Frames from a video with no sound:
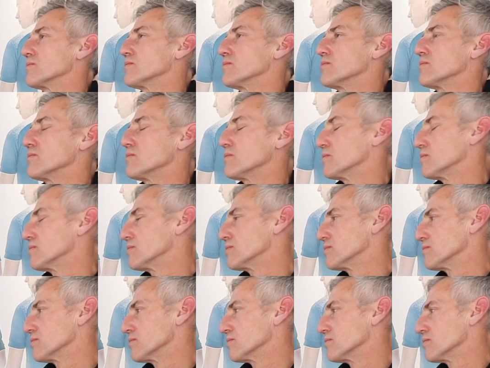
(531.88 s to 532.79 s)

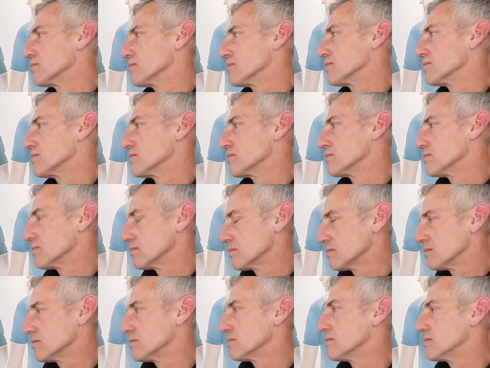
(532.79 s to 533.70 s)

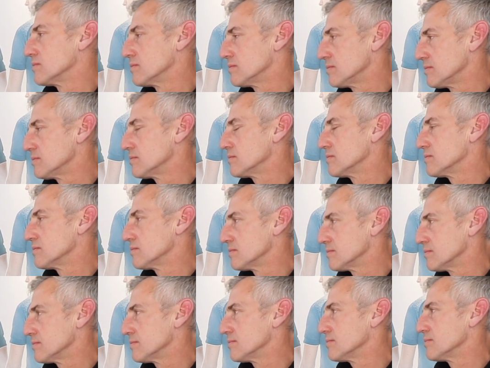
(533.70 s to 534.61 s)

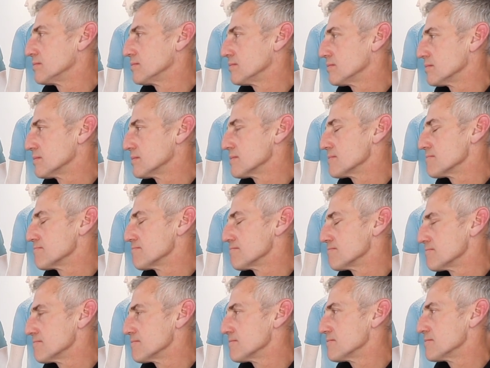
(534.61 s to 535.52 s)

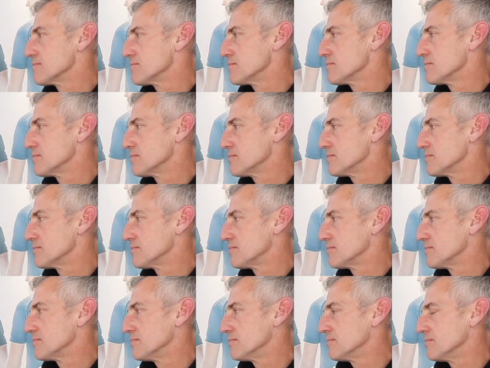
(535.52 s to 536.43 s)

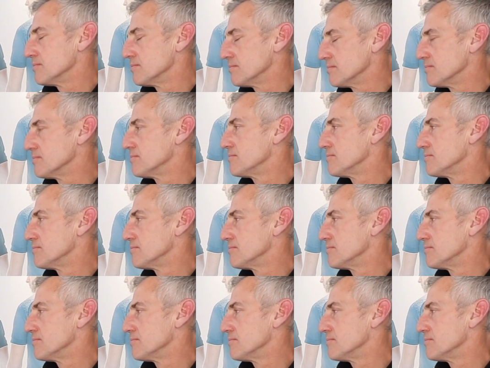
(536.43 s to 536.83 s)
This person isn't speaking.